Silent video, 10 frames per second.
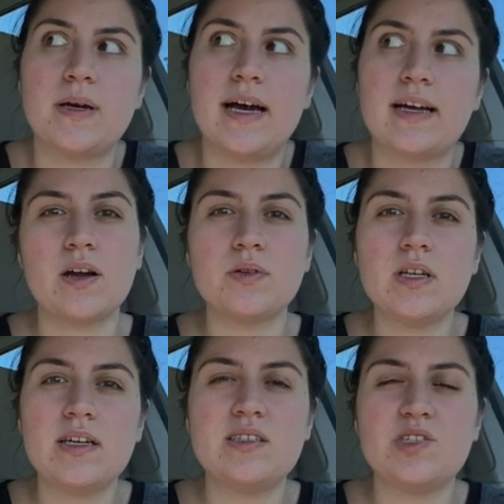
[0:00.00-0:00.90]
back. I
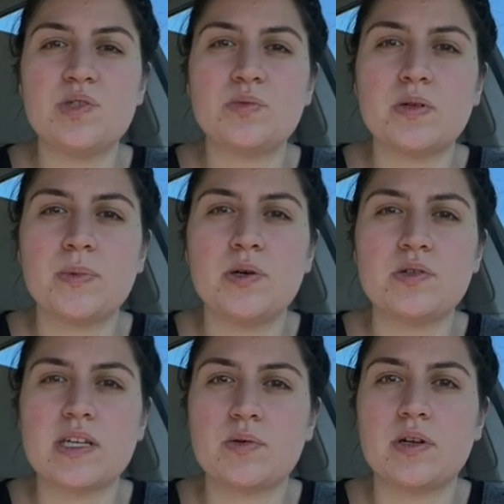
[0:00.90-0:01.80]
realized I just want to
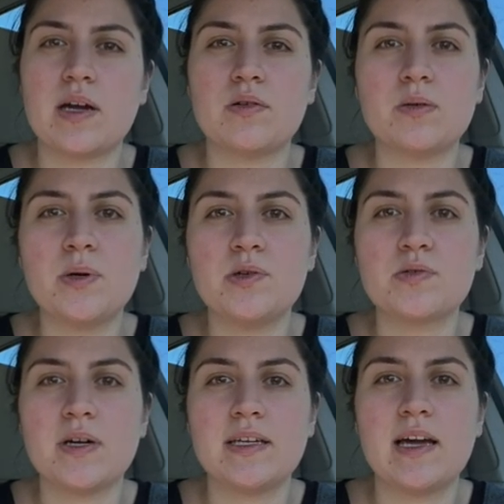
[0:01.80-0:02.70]
post like what I want to
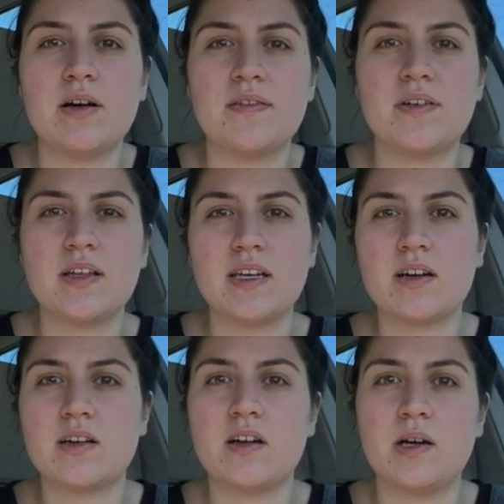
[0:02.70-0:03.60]
post right now. I finally
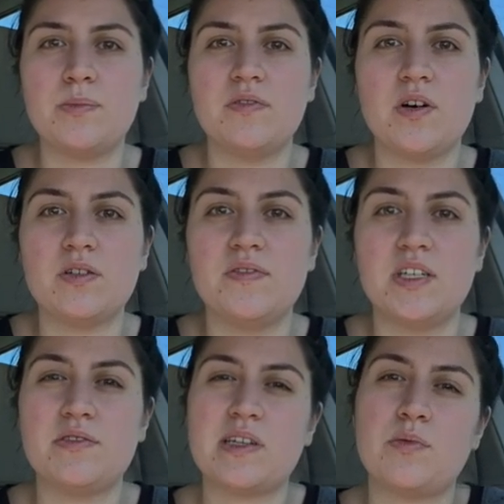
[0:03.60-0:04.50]
got caught up with all the
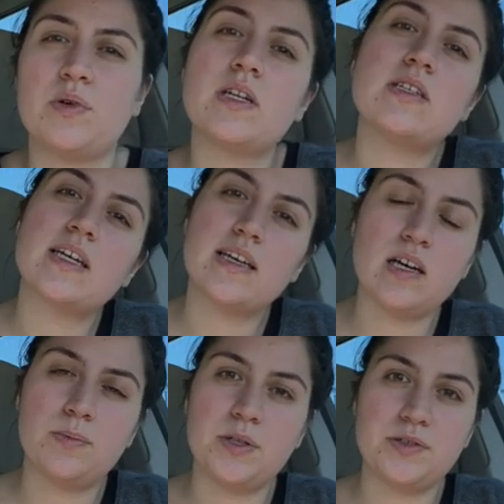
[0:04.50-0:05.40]
videos I wanted to get
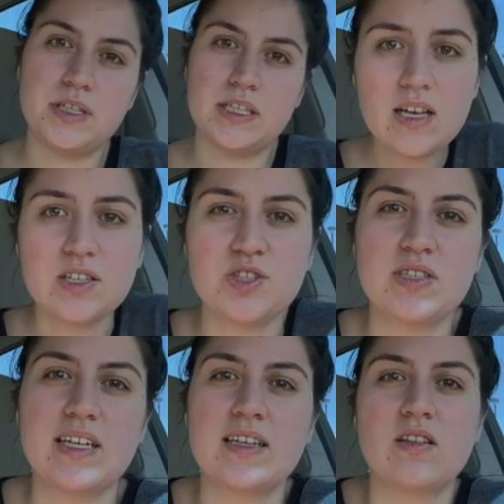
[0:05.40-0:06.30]
uploaded. It's
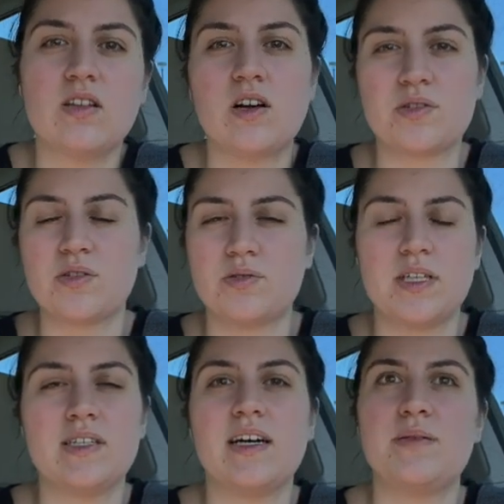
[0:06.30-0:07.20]
just like the long
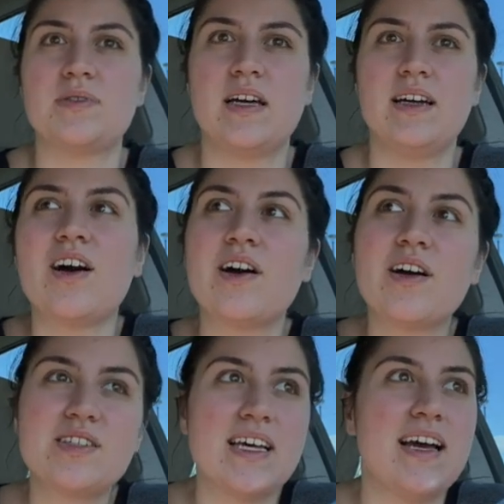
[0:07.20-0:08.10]
story times that are
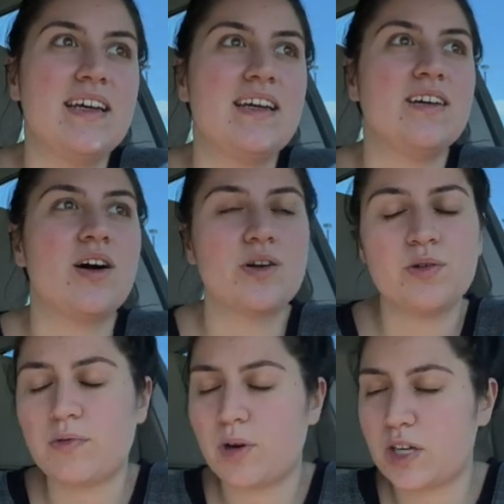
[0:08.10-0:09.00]
hard to edit, hard
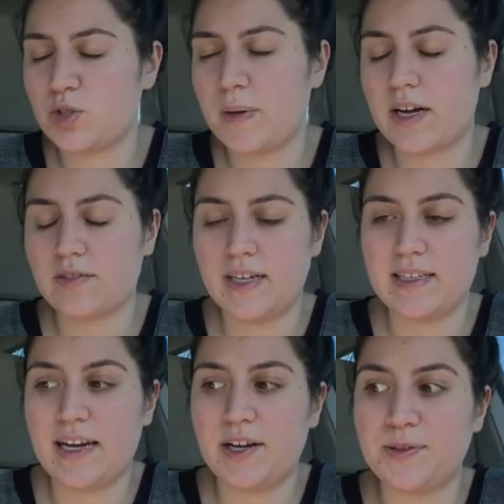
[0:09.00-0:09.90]
to watch back right
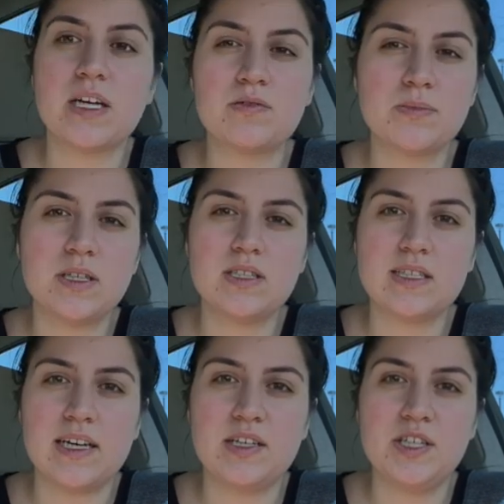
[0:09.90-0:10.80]
now. That's what I'm gonna
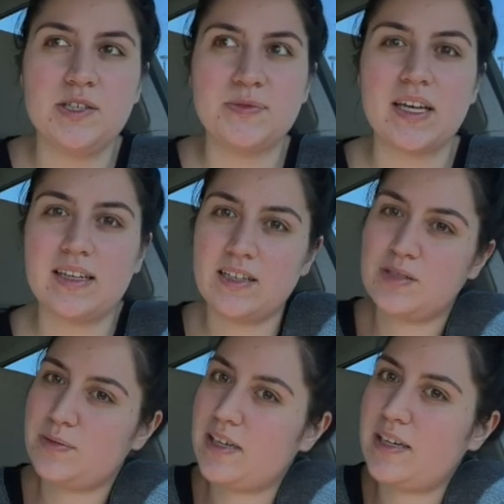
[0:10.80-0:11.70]
decide to do, and
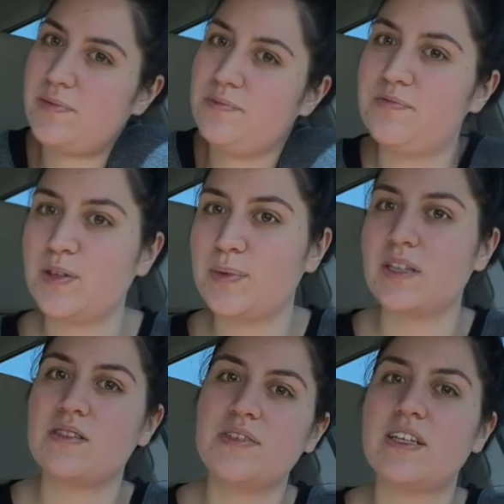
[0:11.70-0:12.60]
that's why I'm
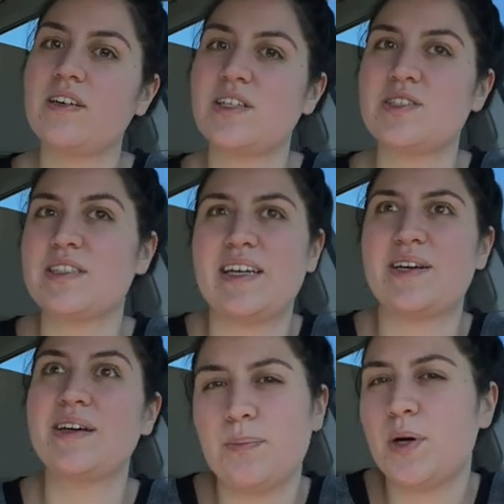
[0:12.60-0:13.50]
filming this video. I just
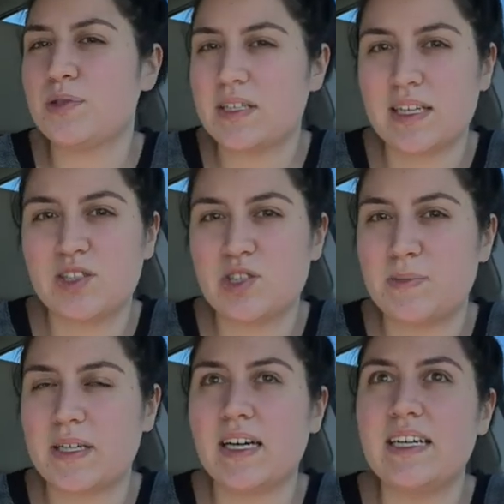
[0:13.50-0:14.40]
like, I'm posting it just
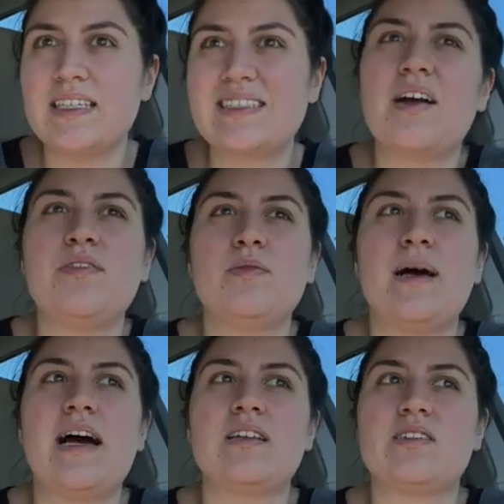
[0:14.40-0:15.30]
because I feel
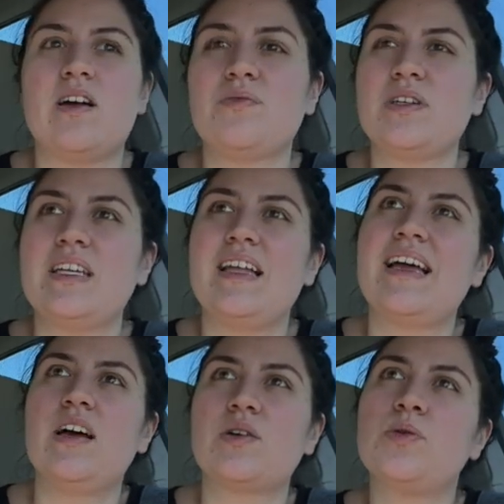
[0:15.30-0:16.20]
bad. It's not really
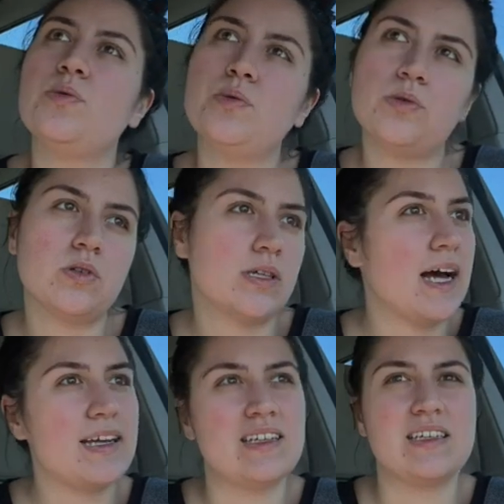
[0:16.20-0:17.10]
like a cool
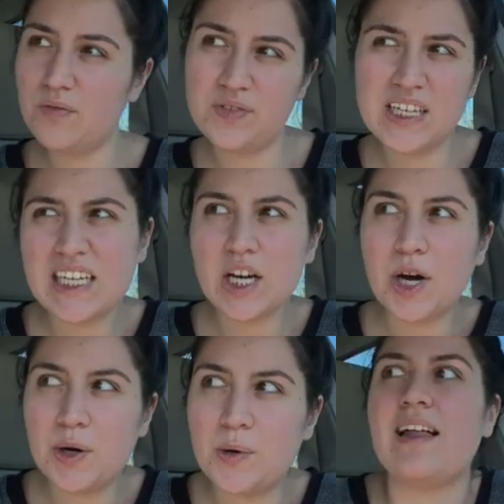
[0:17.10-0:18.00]
kind of
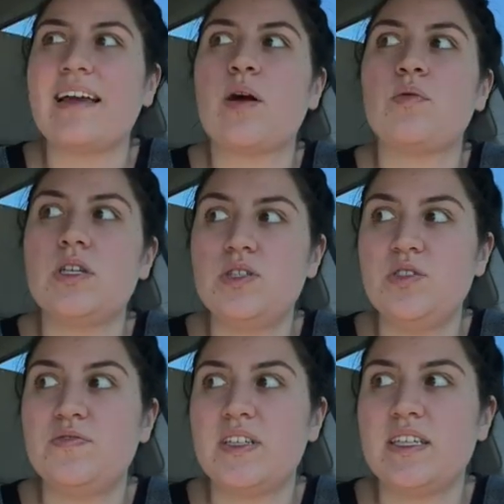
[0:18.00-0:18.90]
video. Like, I want to
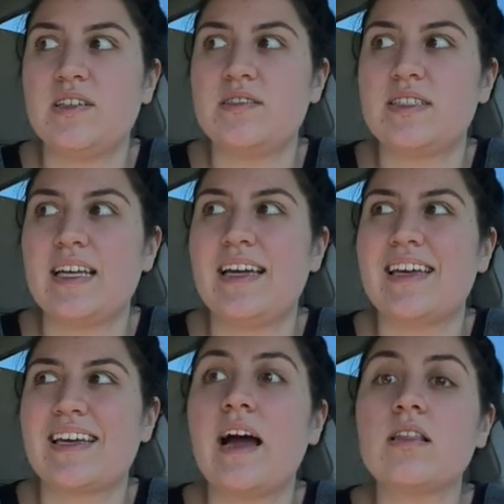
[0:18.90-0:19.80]
do videos
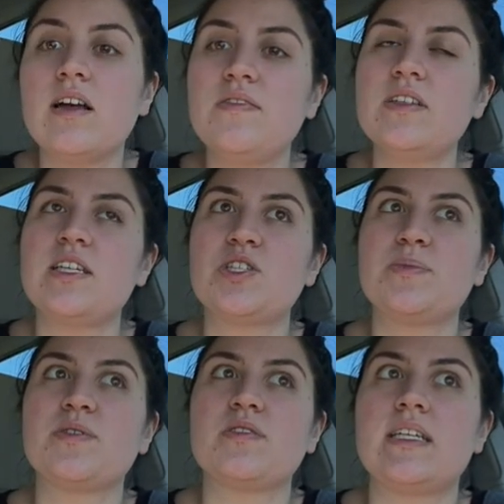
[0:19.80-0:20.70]
like, I love Alicia
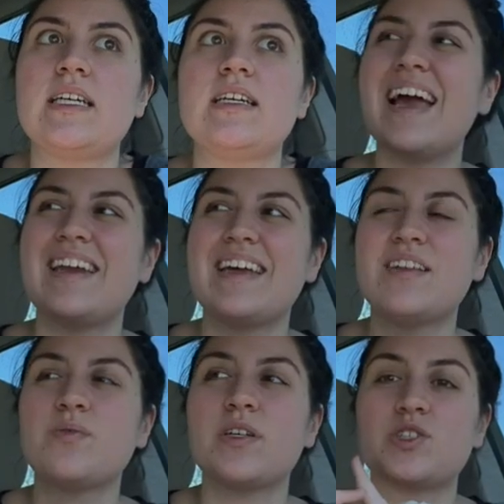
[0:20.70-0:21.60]
Marie, and I
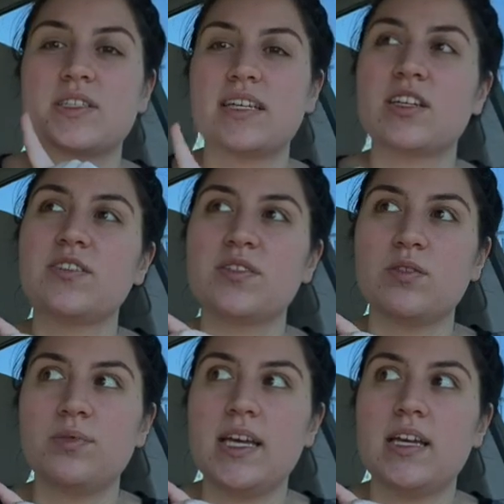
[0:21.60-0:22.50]
either want to dress like her for
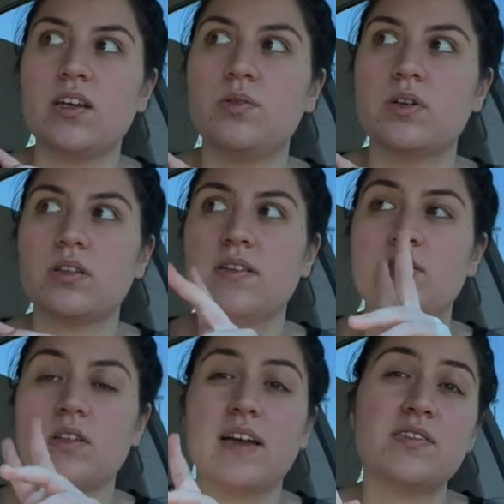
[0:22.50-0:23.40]
the week or live
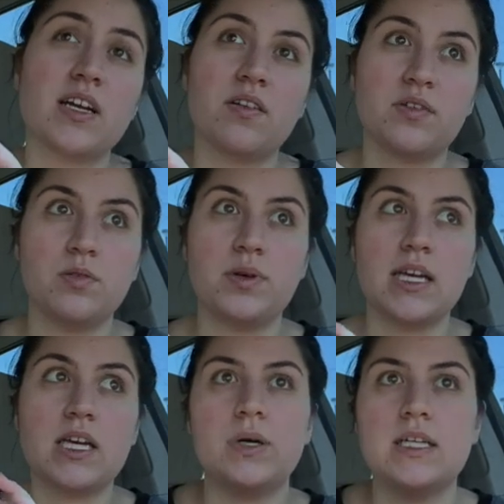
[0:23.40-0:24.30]
her lifestyle for the
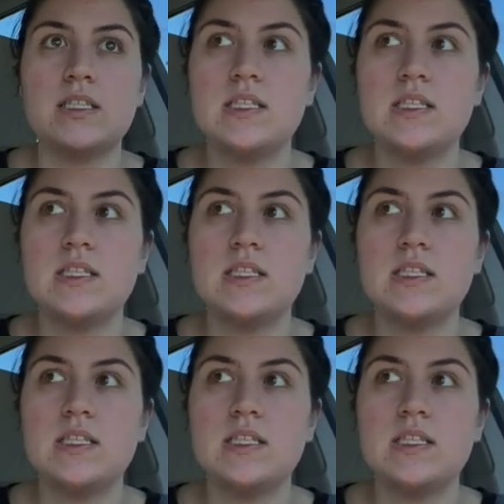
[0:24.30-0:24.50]
week, but